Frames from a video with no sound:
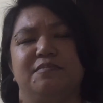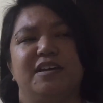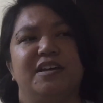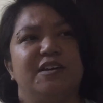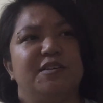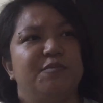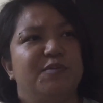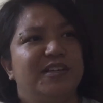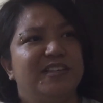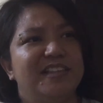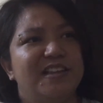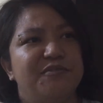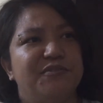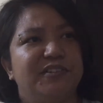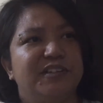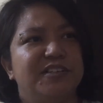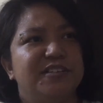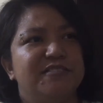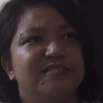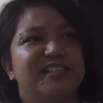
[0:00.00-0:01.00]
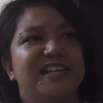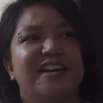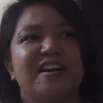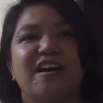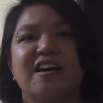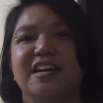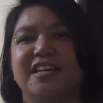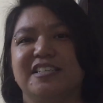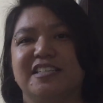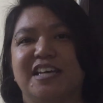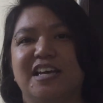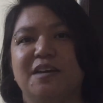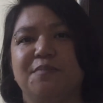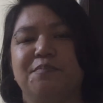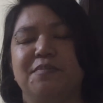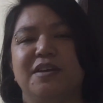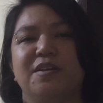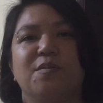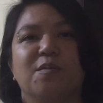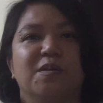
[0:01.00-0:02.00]
and we could definitely use that
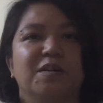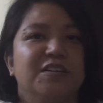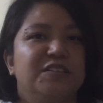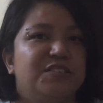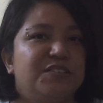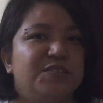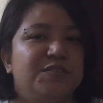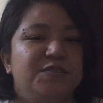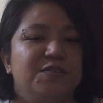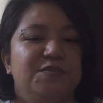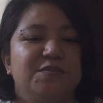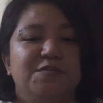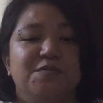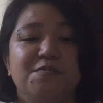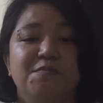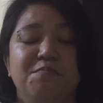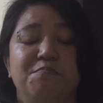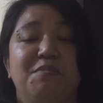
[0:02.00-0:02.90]
archetype in order to